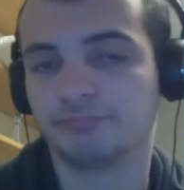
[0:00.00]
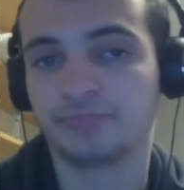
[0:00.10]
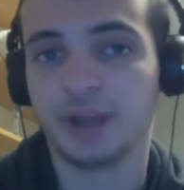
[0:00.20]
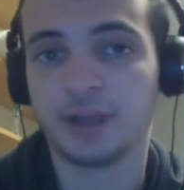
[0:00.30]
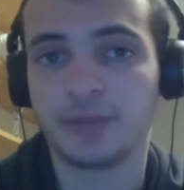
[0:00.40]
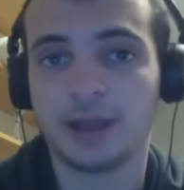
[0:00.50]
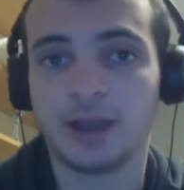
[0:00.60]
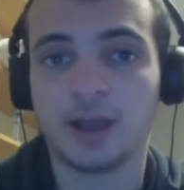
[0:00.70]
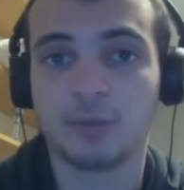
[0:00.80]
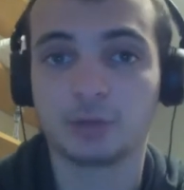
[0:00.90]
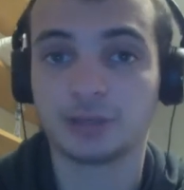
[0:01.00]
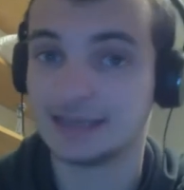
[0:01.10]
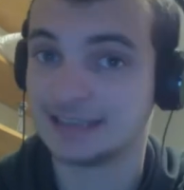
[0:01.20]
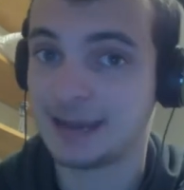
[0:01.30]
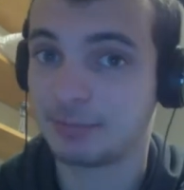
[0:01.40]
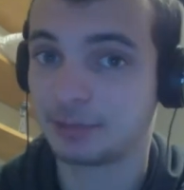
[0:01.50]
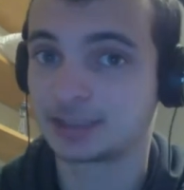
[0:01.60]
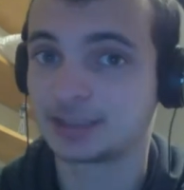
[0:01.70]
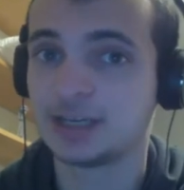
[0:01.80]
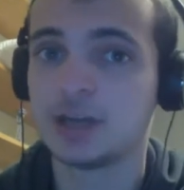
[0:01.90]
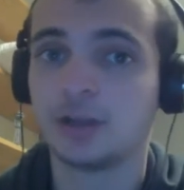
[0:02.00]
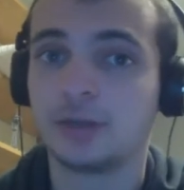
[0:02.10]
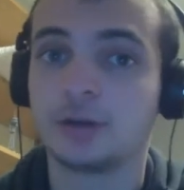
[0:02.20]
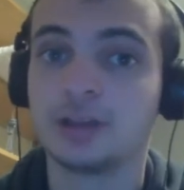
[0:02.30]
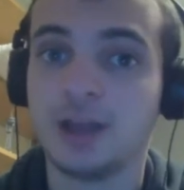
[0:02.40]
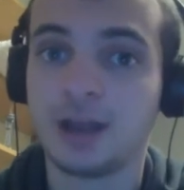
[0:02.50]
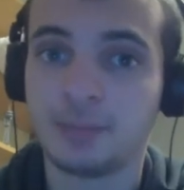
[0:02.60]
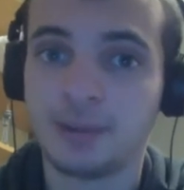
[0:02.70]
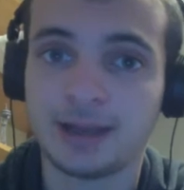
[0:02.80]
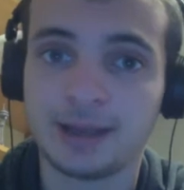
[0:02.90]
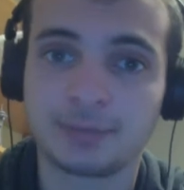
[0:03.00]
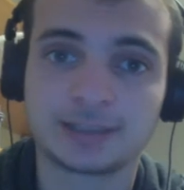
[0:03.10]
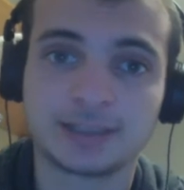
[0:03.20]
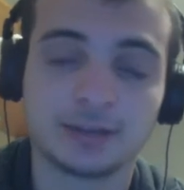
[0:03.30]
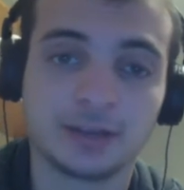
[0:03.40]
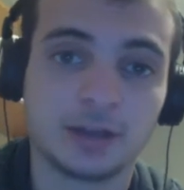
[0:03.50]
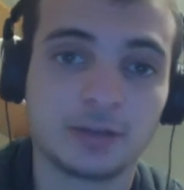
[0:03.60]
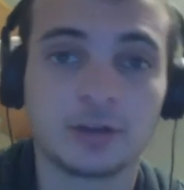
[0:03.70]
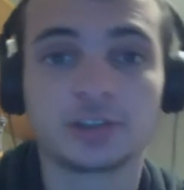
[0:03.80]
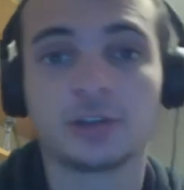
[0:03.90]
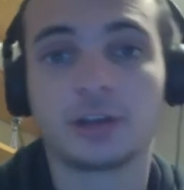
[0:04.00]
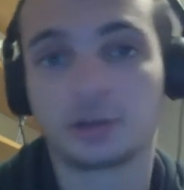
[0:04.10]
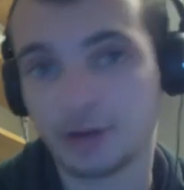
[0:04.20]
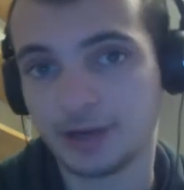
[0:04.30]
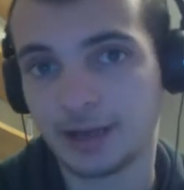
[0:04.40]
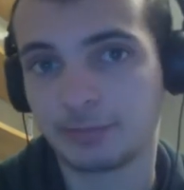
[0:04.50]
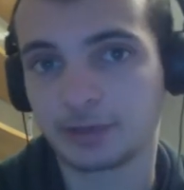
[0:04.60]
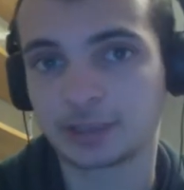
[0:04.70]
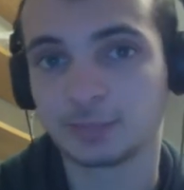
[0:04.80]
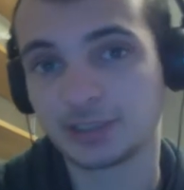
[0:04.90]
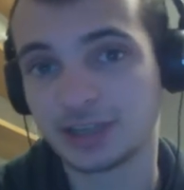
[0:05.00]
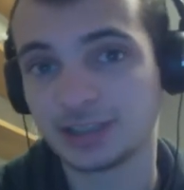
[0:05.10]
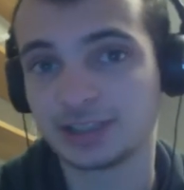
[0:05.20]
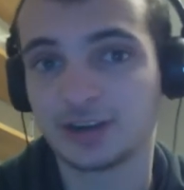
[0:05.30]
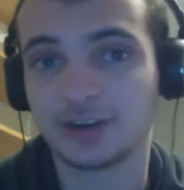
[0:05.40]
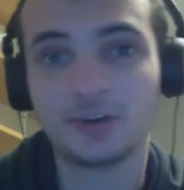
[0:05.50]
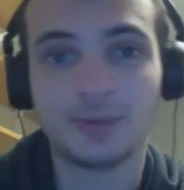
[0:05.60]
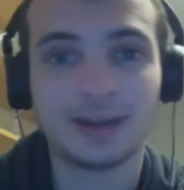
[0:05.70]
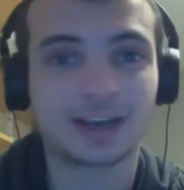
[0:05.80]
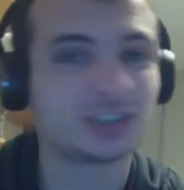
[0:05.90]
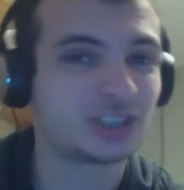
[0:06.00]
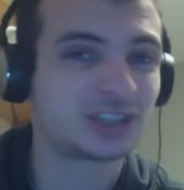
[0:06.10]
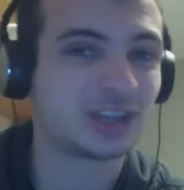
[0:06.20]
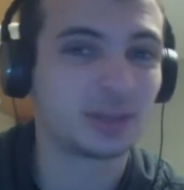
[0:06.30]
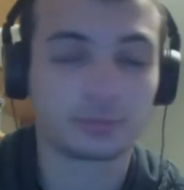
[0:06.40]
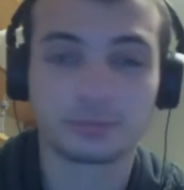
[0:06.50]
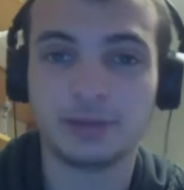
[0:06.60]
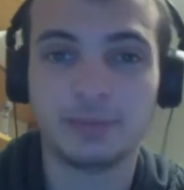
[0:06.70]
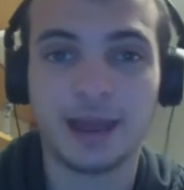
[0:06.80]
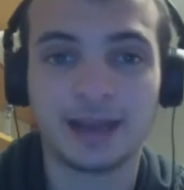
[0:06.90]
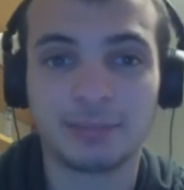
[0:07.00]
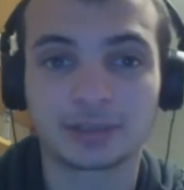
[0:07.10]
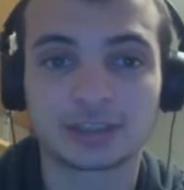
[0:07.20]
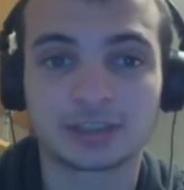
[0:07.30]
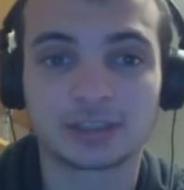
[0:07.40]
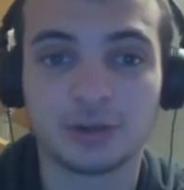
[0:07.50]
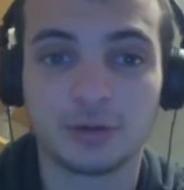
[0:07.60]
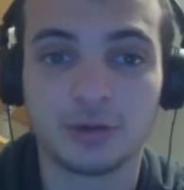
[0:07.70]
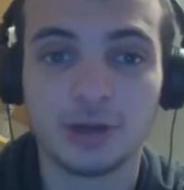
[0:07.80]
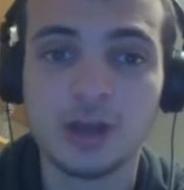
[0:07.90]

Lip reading: not that high, whereas epics, there are a lot of bad epics out there. There are also a lot of great epics, but chances are you might actually just get 3 bad epics. So